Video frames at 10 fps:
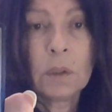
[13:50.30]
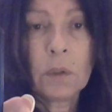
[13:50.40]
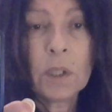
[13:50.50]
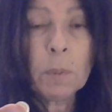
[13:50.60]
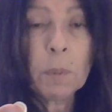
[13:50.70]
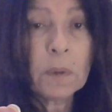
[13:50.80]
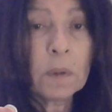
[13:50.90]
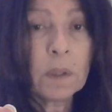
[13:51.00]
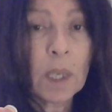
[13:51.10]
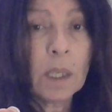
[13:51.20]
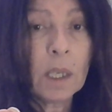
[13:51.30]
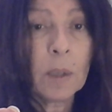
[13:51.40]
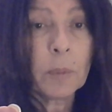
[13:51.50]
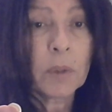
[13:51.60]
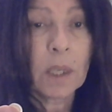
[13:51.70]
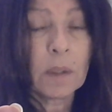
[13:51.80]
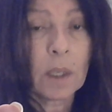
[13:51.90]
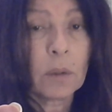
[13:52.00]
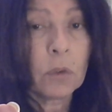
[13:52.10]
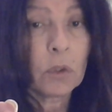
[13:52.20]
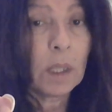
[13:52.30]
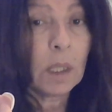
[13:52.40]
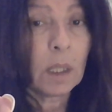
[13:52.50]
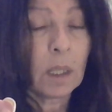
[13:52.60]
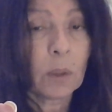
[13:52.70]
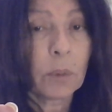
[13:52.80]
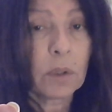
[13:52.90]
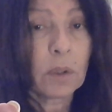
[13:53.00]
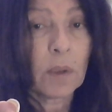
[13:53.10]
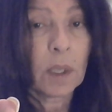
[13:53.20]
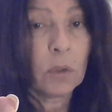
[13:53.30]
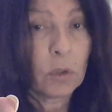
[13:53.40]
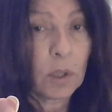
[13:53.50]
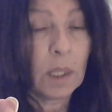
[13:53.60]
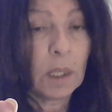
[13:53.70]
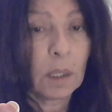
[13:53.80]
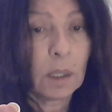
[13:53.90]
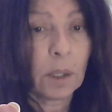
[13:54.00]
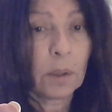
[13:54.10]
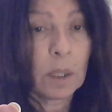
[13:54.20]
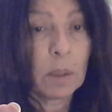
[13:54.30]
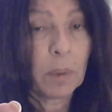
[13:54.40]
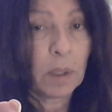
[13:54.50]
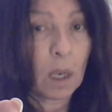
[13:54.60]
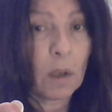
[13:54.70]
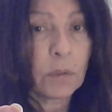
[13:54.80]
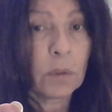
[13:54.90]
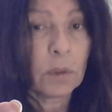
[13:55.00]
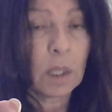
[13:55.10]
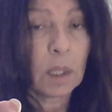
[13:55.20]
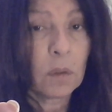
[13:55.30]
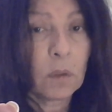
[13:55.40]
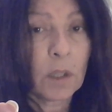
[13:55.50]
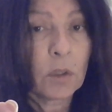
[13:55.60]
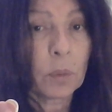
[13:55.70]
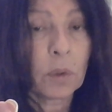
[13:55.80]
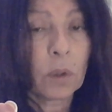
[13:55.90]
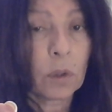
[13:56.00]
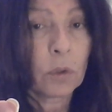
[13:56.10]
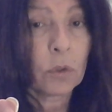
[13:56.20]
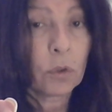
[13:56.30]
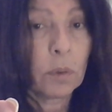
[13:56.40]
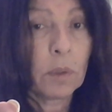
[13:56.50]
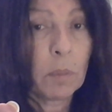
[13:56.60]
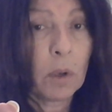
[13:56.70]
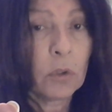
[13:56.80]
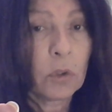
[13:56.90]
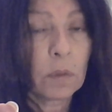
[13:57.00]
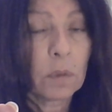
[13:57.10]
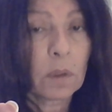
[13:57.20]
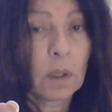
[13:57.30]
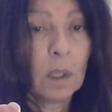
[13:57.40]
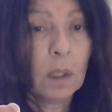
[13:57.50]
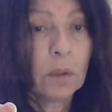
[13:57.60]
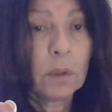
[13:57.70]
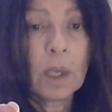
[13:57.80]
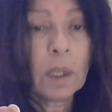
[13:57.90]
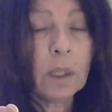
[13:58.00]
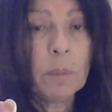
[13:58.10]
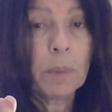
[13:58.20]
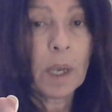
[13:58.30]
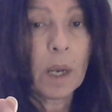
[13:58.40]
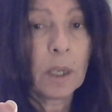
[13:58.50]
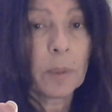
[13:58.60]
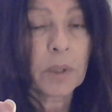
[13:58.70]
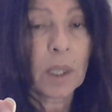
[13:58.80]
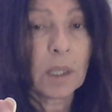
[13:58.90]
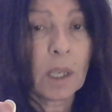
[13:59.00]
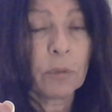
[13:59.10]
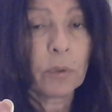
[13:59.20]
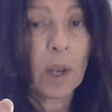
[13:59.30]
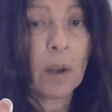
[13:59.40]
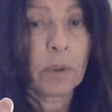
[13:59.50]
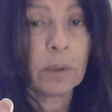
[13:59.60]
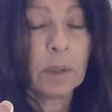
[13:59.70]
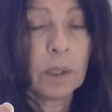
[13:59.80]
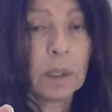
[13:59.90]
So this person's hanging upside down, trying to connect with the divine, trying to get clarity, but also to get in touch with their true emotions. They're not going to be hung upside down forever.